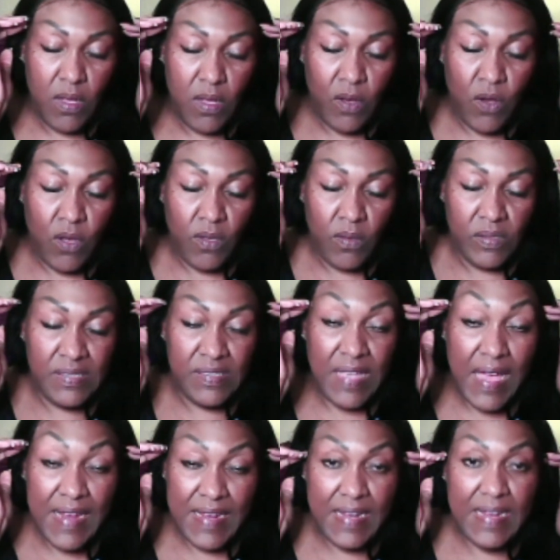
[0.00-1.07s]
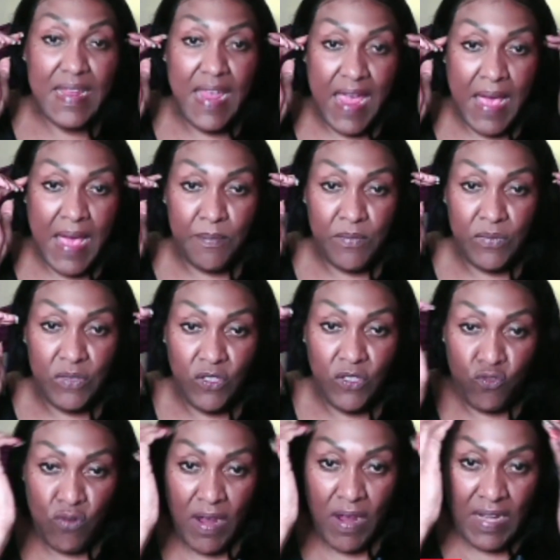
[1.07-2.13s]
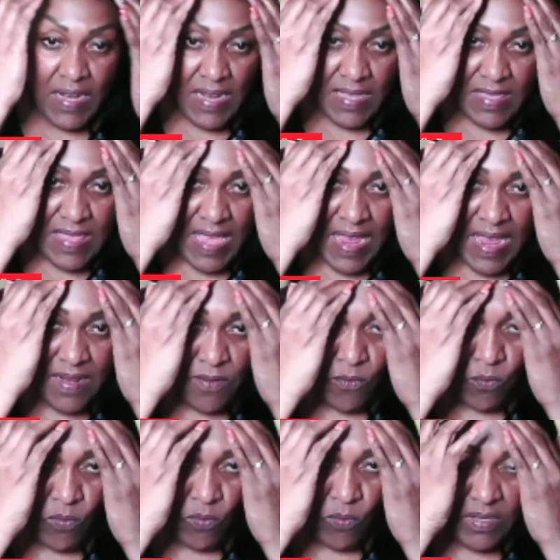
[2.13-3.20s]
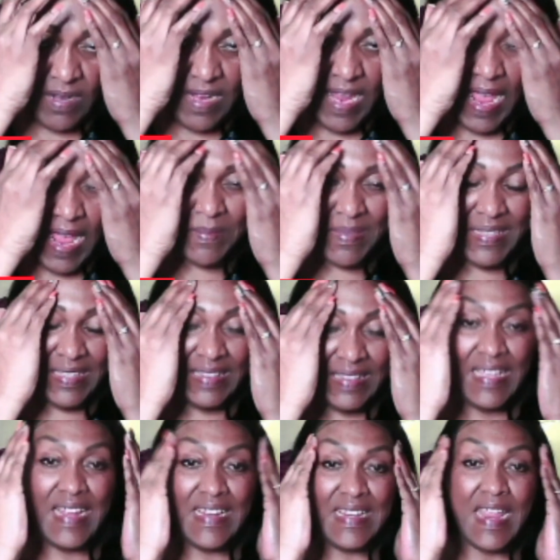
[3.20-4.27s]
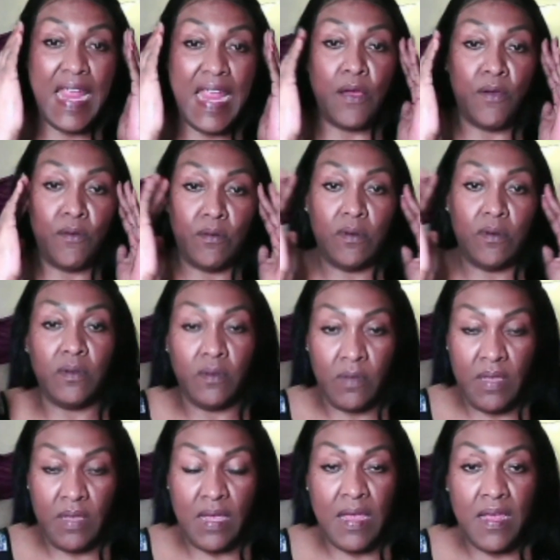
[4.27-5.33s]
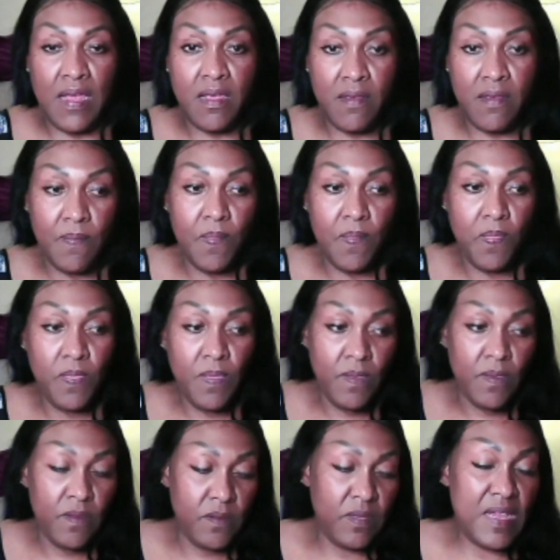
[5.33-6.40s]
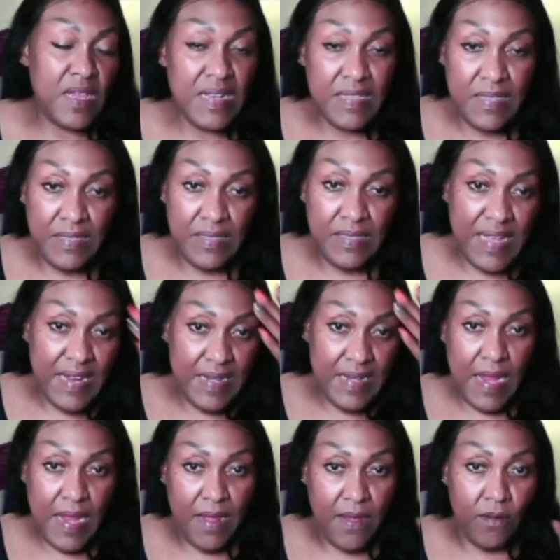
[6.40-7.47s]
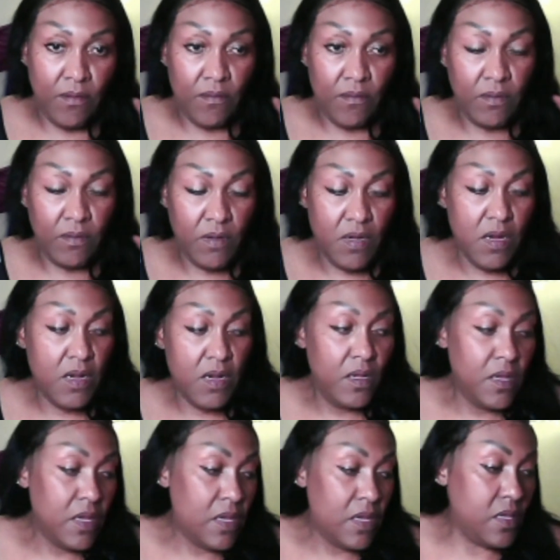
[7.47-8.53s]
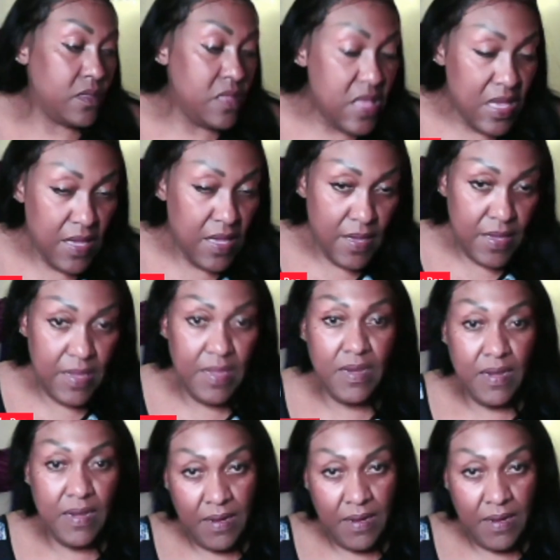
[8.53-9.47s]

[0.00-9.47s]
stocking cap to try to get that cap to lay down. Okay, to get it to lay down, and then